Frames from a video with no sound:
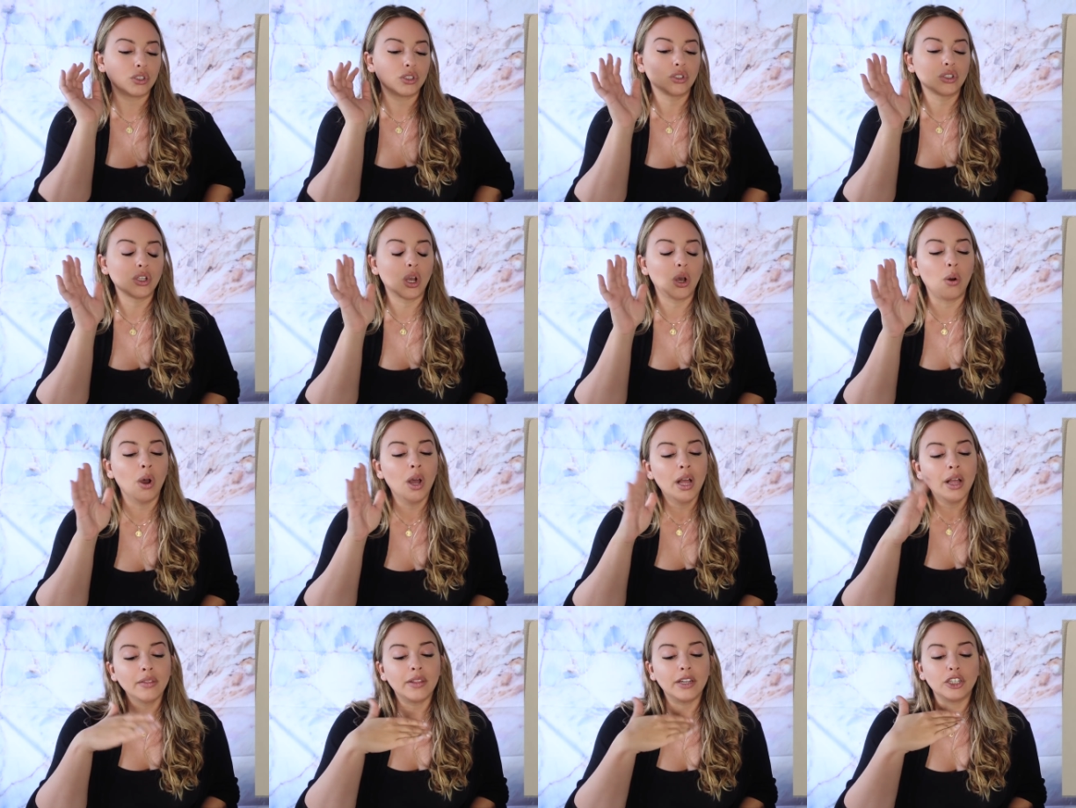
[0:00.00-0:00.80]
So
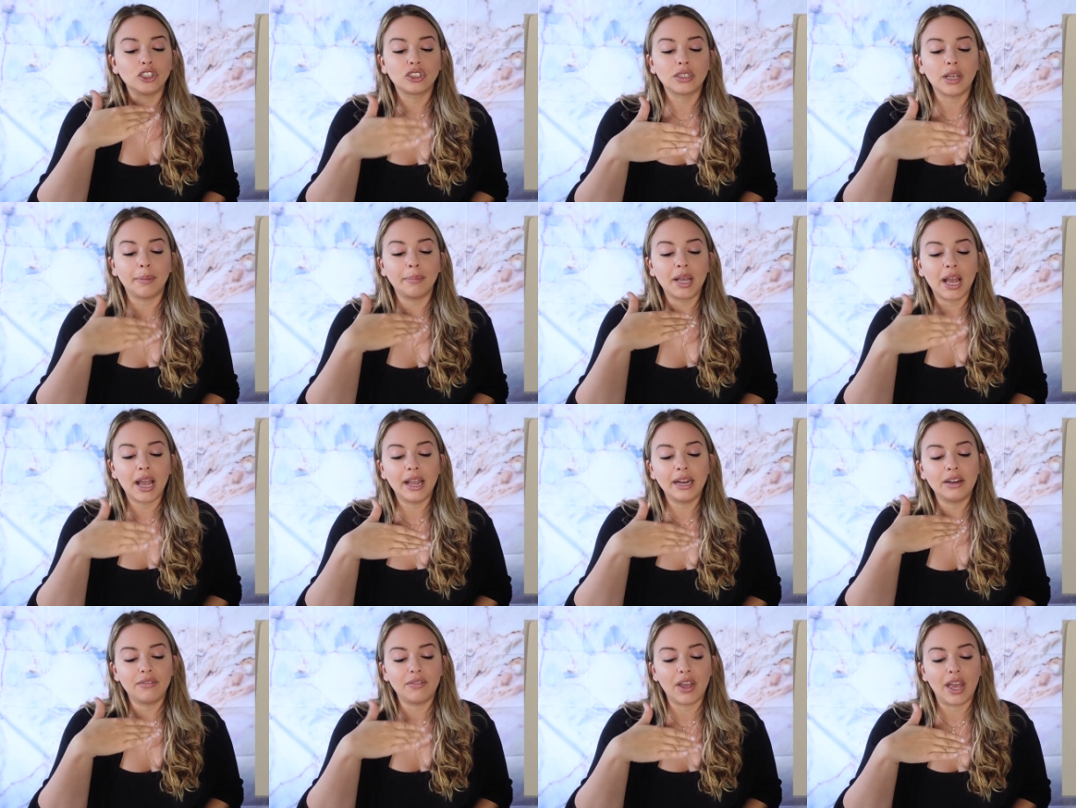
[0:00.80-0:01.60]
there's some
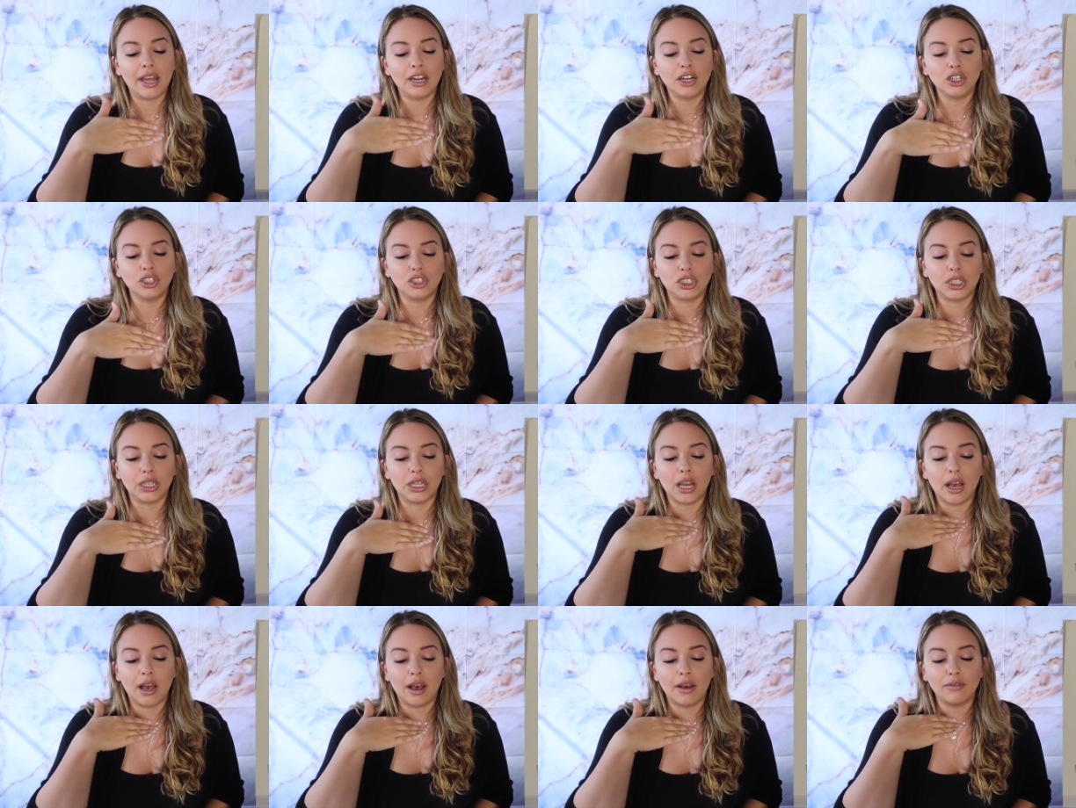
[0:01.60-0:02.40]
kind of
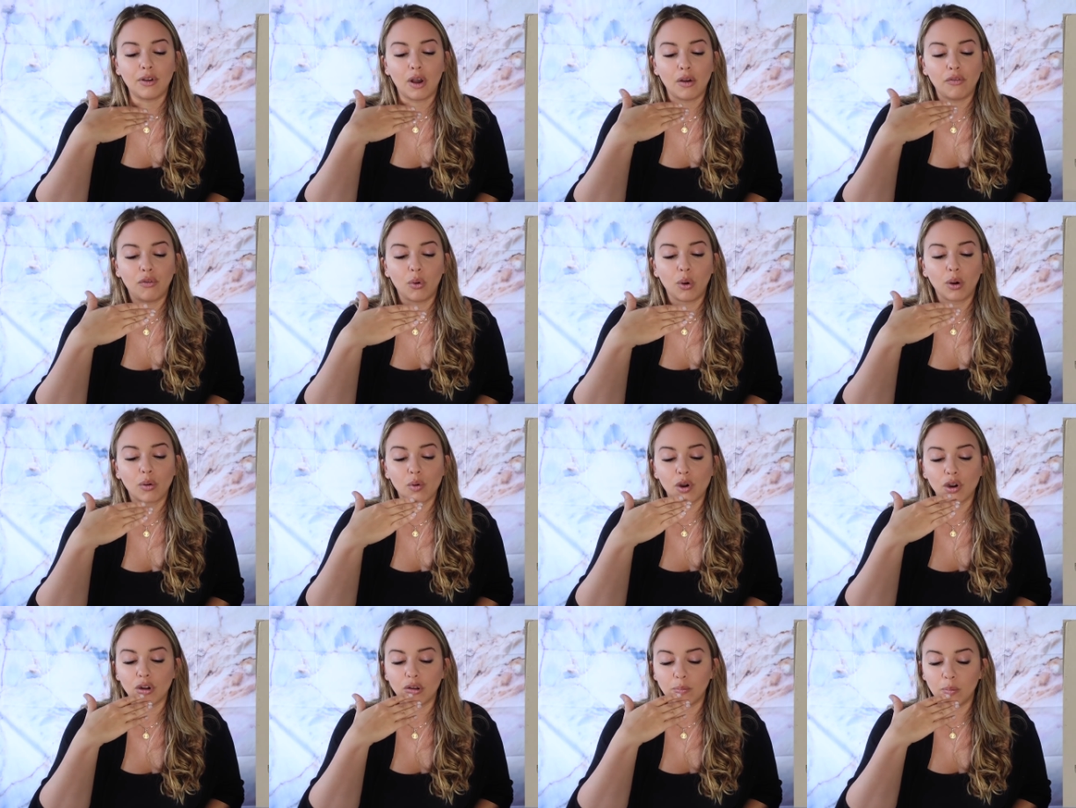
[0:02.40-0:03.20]
energy of
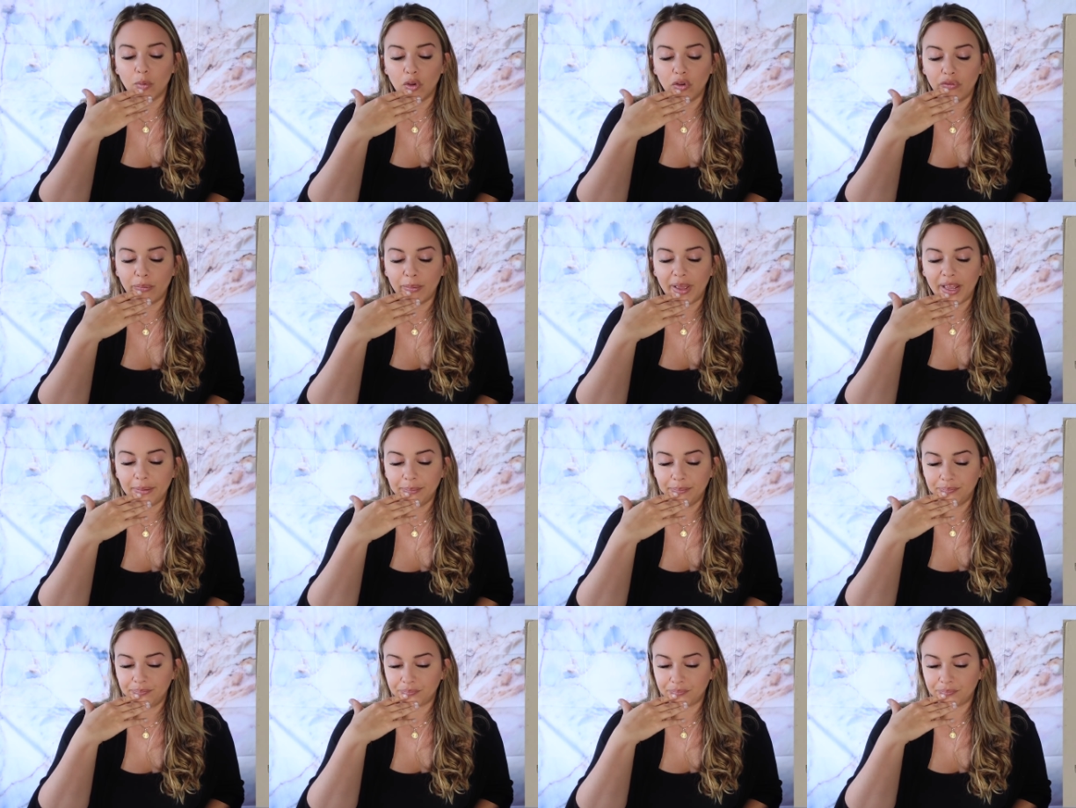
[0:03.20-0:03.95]
forward movement.